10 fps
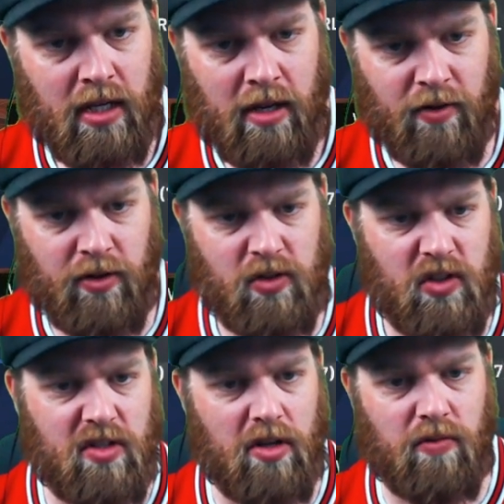
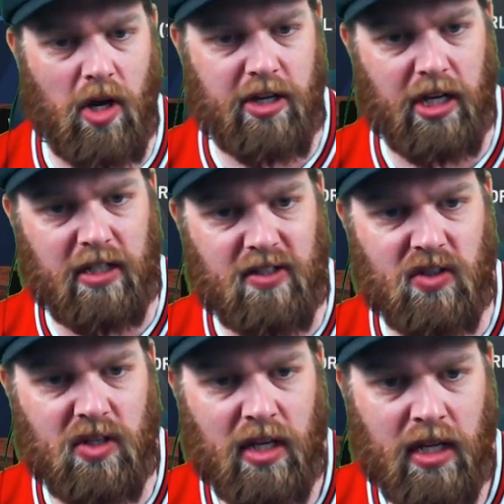versus the
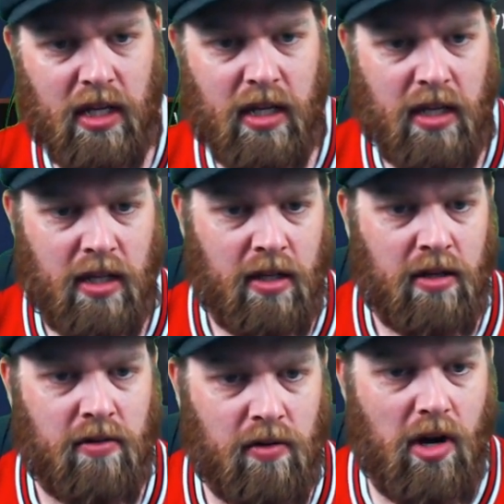Rockets.
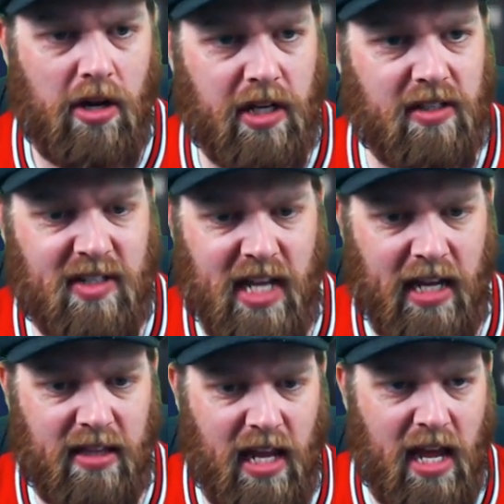Rockets
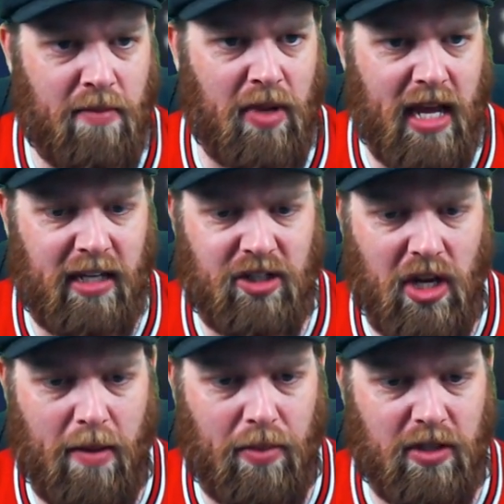take the NBA
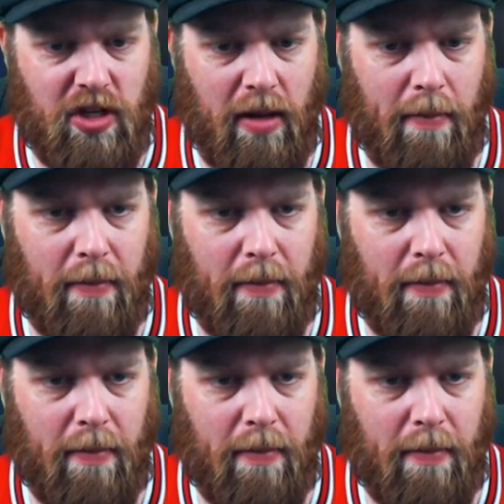championship.